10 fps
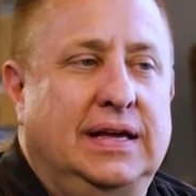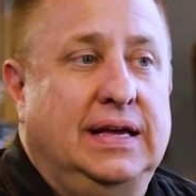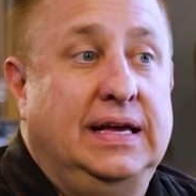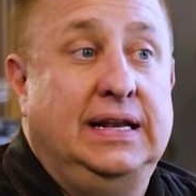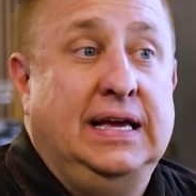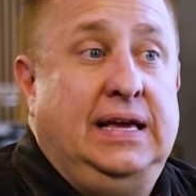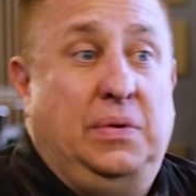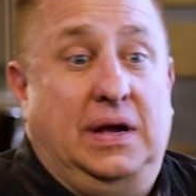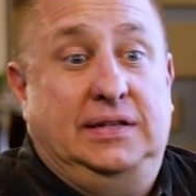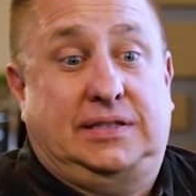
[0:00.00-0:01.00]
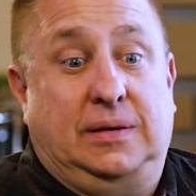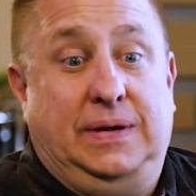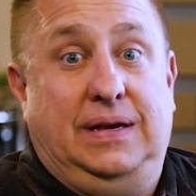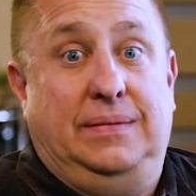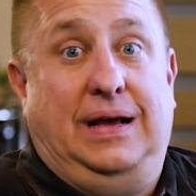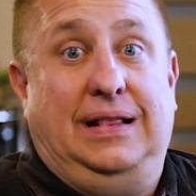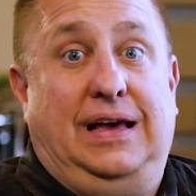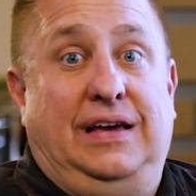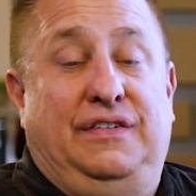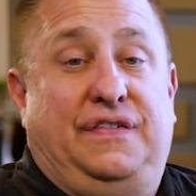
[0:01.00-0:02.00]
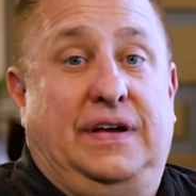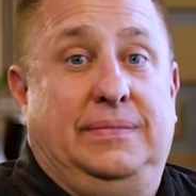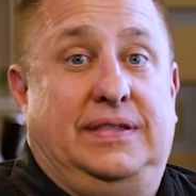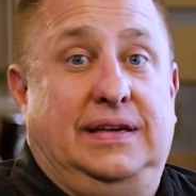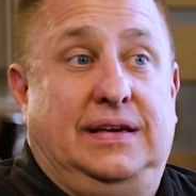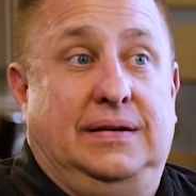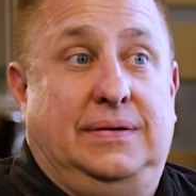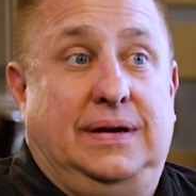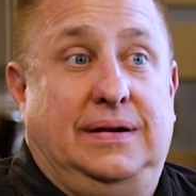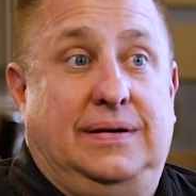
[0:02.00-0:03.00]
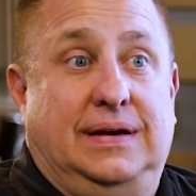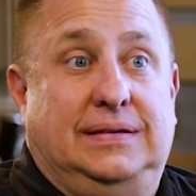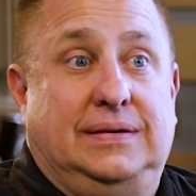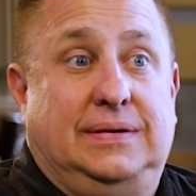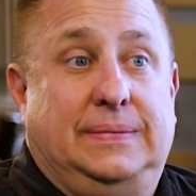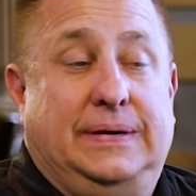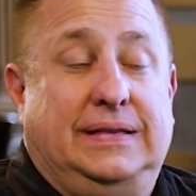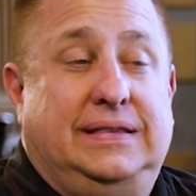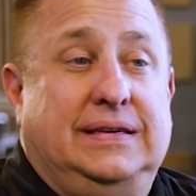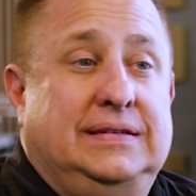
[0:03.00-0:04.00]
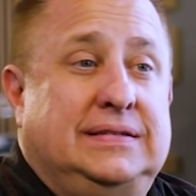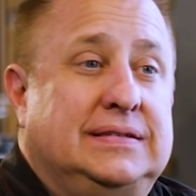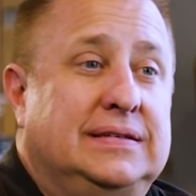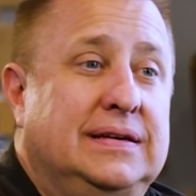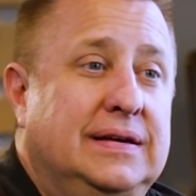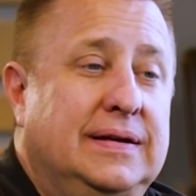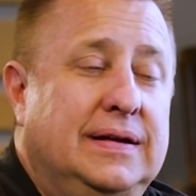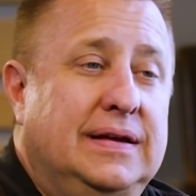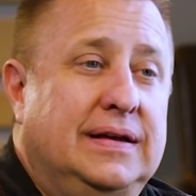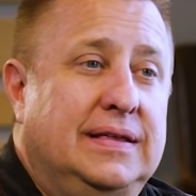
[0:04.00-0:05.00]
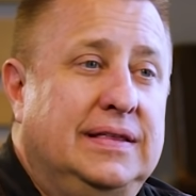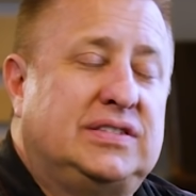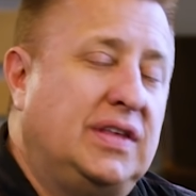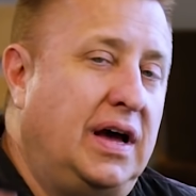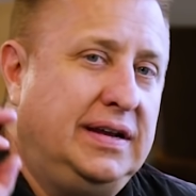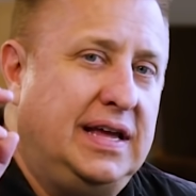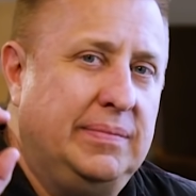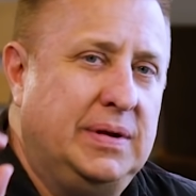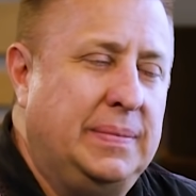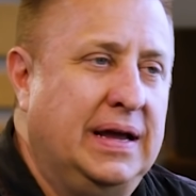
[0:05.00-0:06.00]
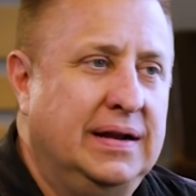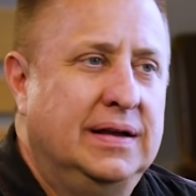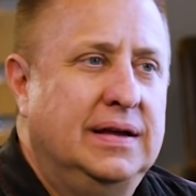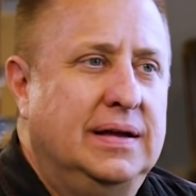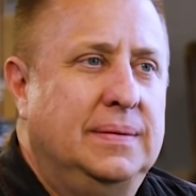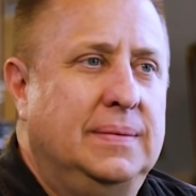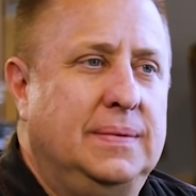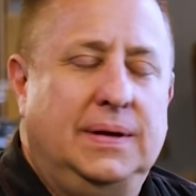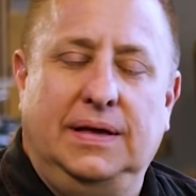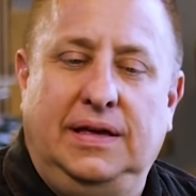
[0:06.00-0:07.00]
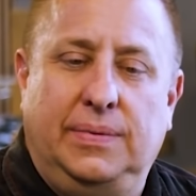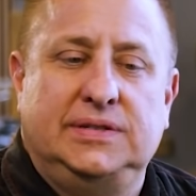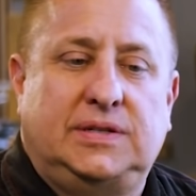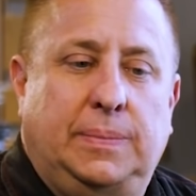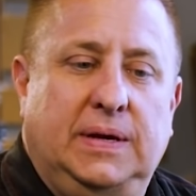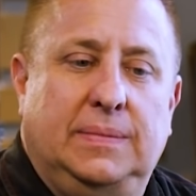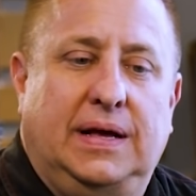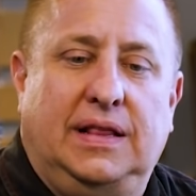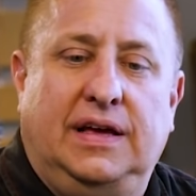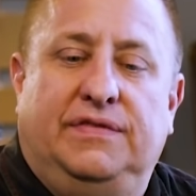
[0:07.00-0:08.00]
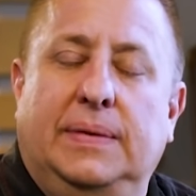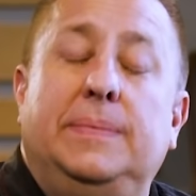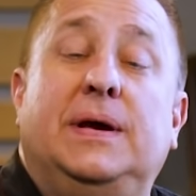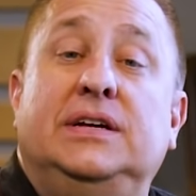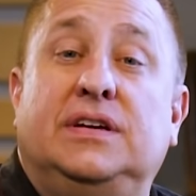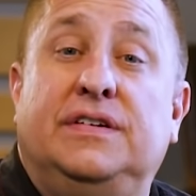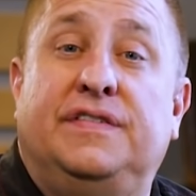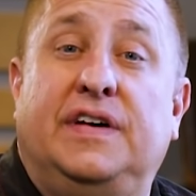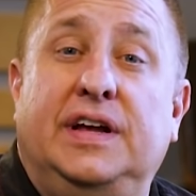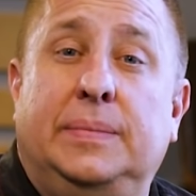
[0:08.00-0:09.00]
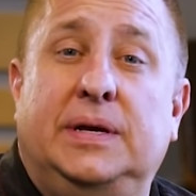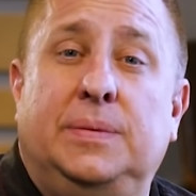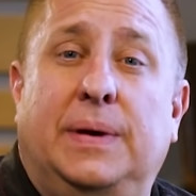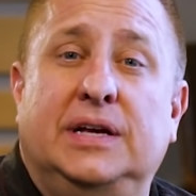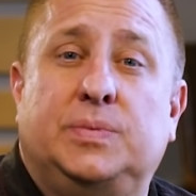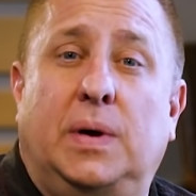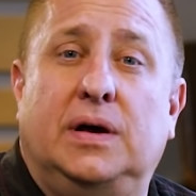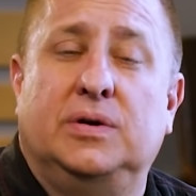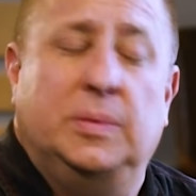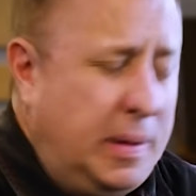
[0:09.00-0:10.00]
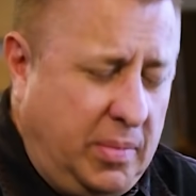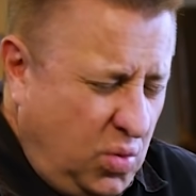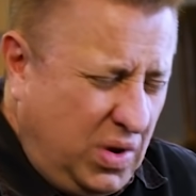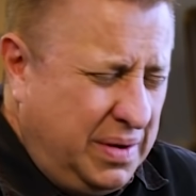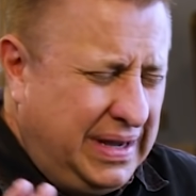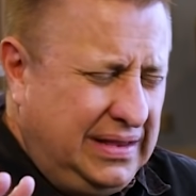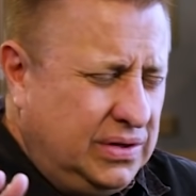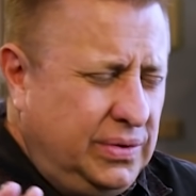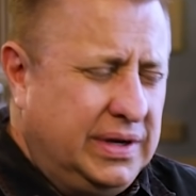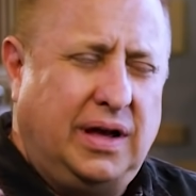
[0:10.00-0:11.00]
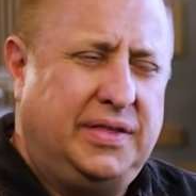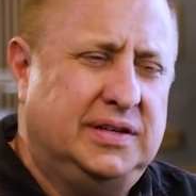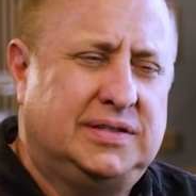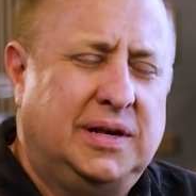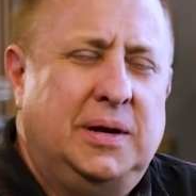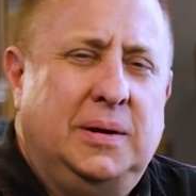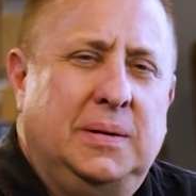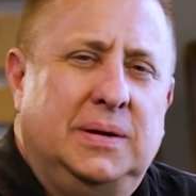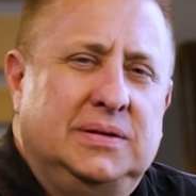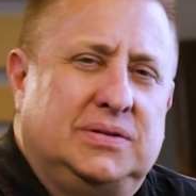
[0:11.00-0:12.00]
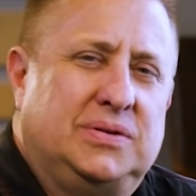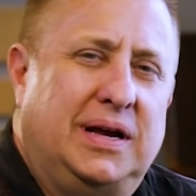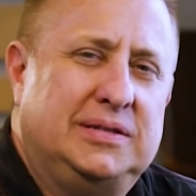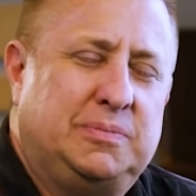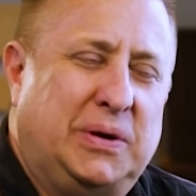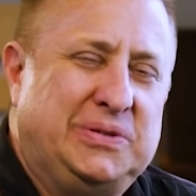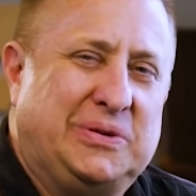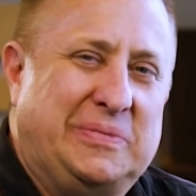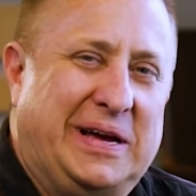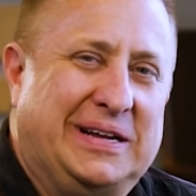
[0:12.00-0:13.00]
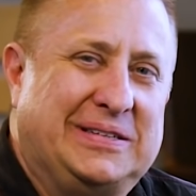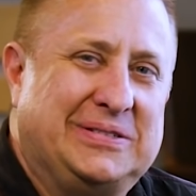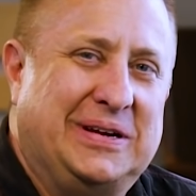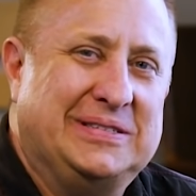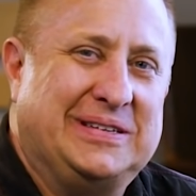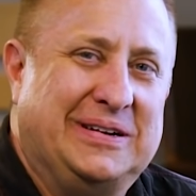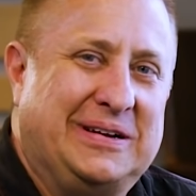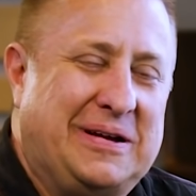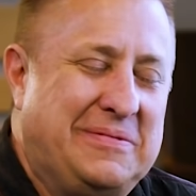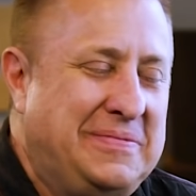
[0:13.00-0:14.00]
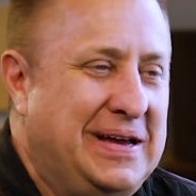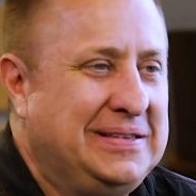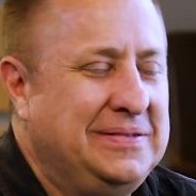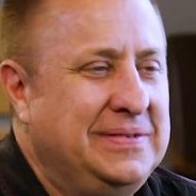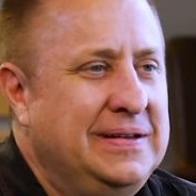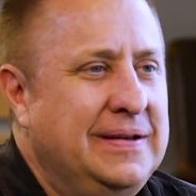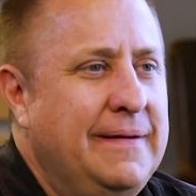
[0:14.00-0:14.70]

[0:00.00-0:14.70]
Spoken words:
And he wants to be in my life. I'm thinking, what do I do about this? This thought came to mind. Well, he wants to be in my life. Maybe I should invite him into my small group. I'm like, what am I doing? All this stress, post-traumatic stress started coming back to me.